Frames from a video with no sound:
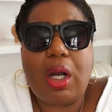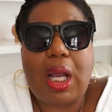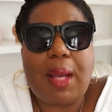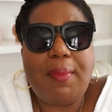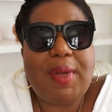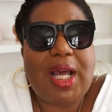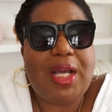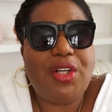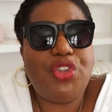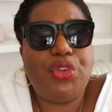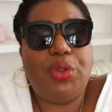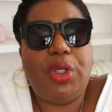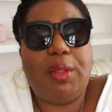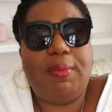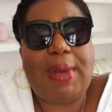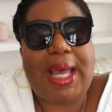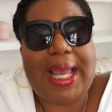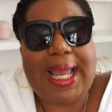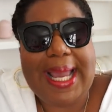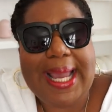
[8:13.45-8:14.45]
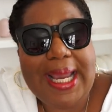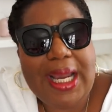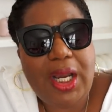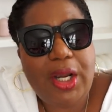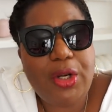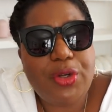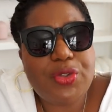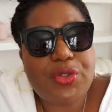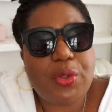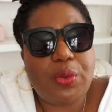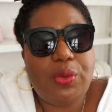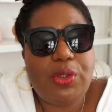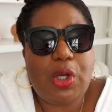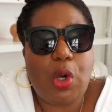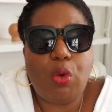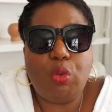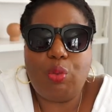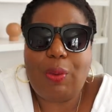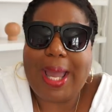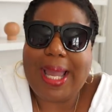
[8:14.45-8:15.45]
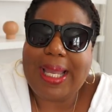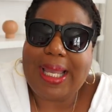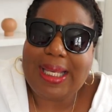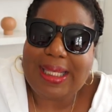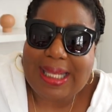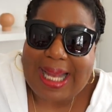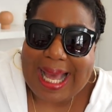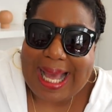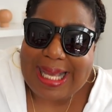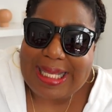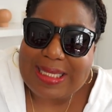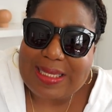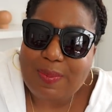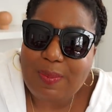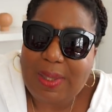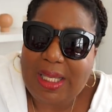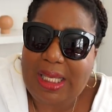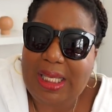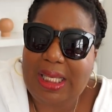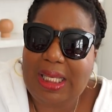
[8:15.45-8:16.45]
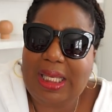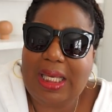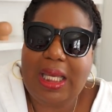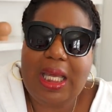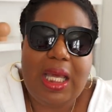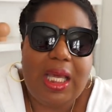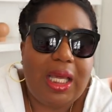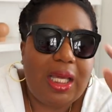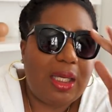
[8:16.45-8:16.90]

I'm not doing my hair, so don't recognize me.